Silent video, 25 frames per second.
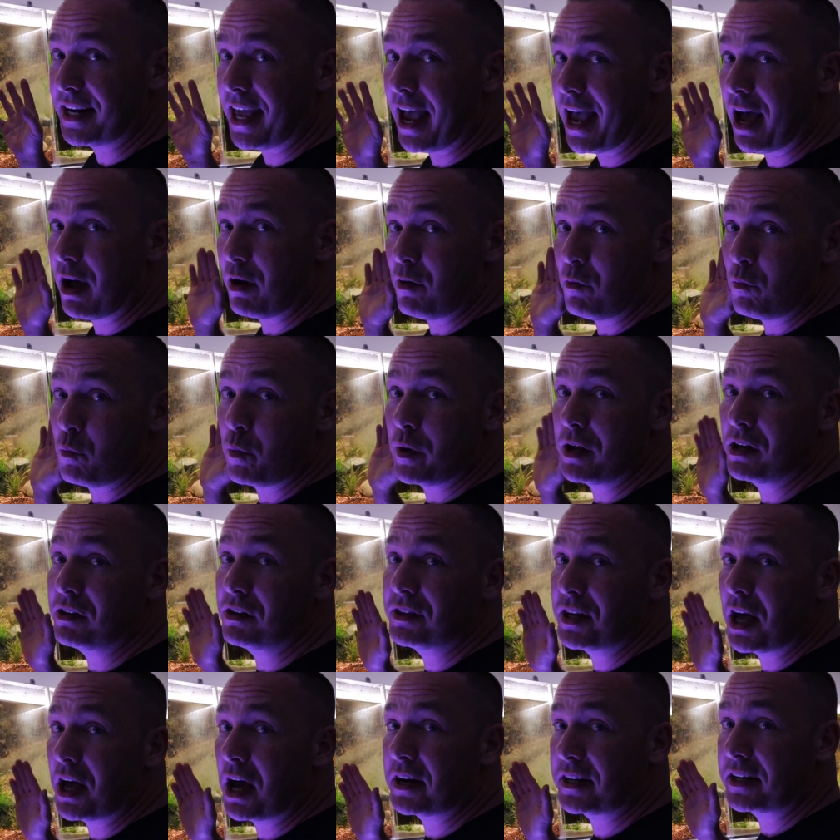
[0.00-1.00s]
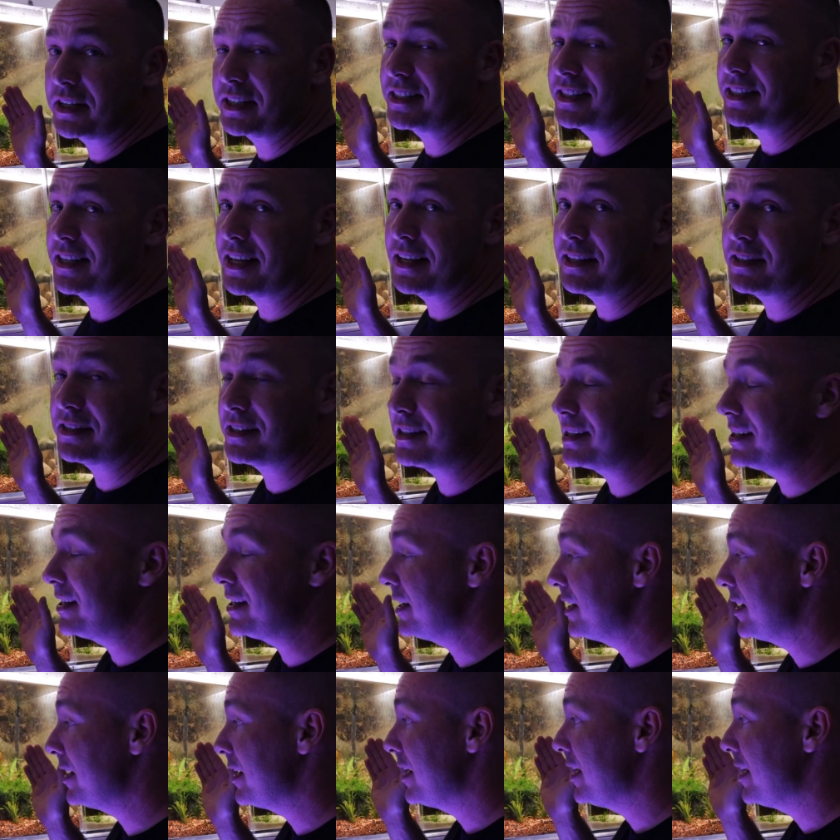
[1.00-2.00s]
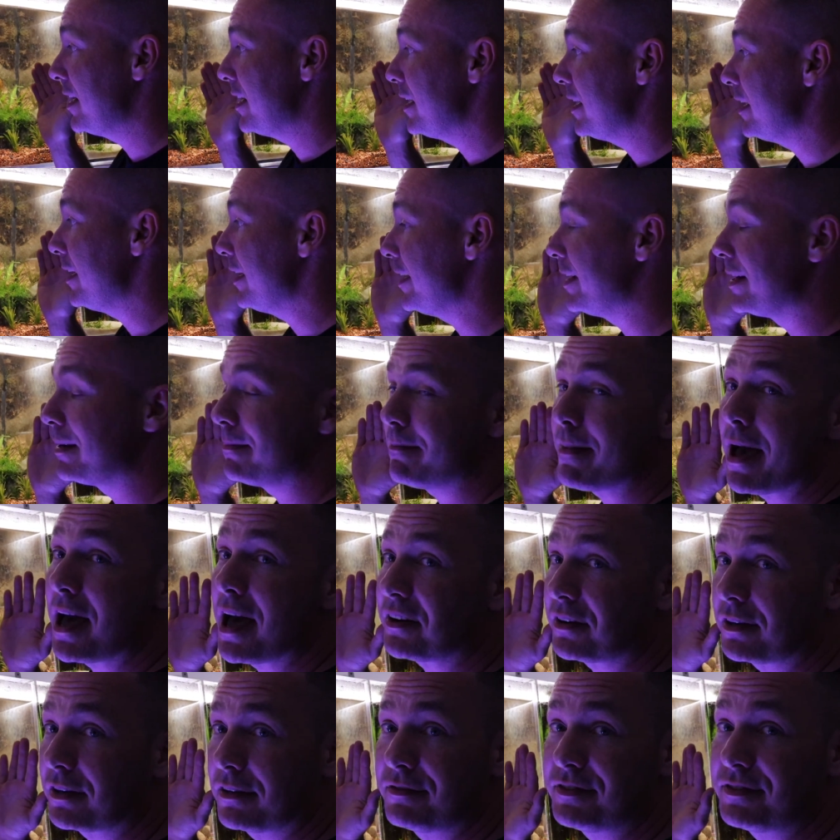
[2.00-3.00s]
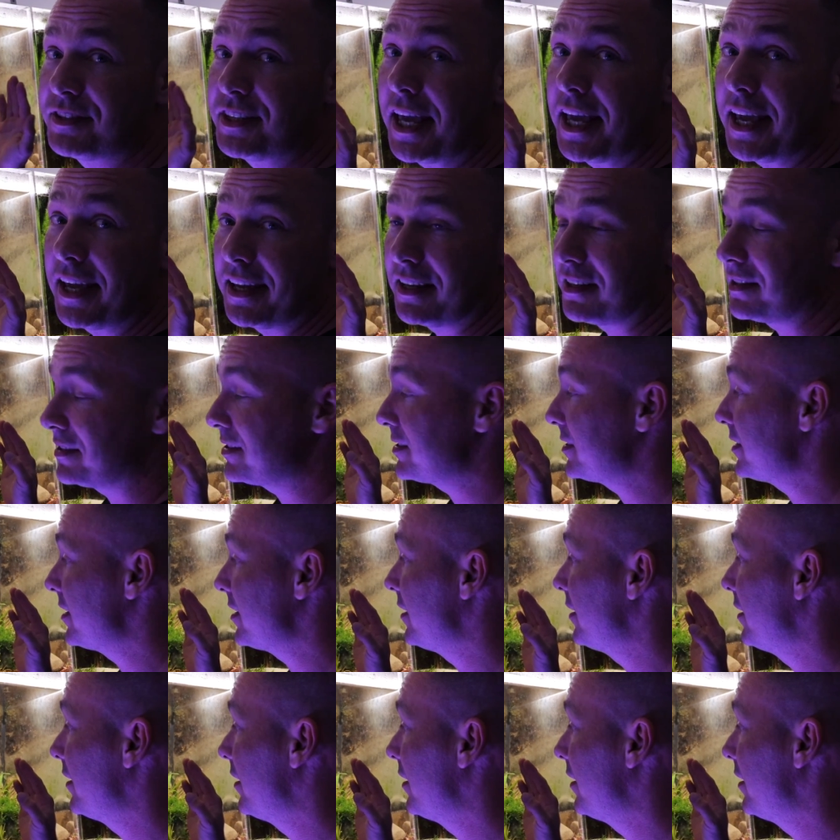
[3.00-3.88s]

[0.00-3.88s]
now will not exist in a matter of days.